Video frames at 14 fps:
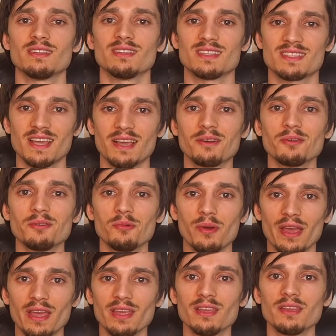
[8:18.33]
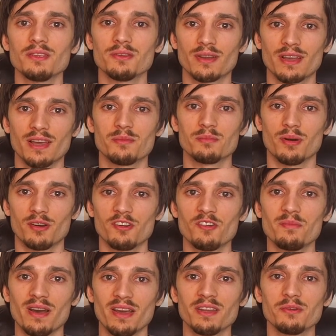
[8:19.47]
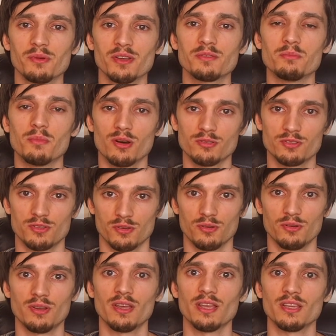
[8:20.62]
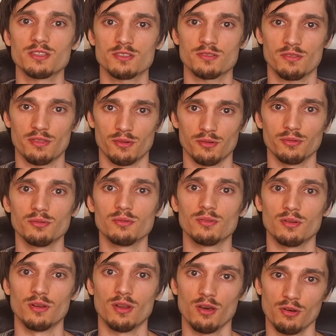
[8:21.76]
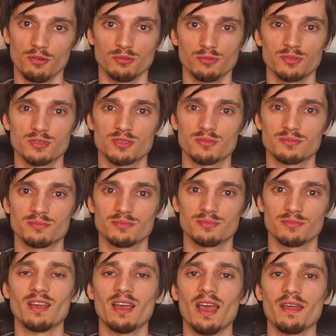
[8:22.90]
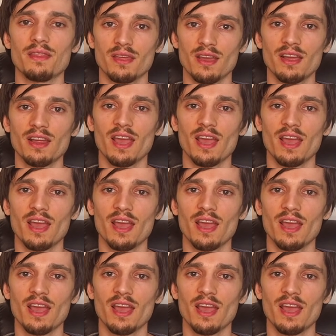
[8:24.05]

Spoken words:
The second way you can borrow money with Monzo is through loans. And their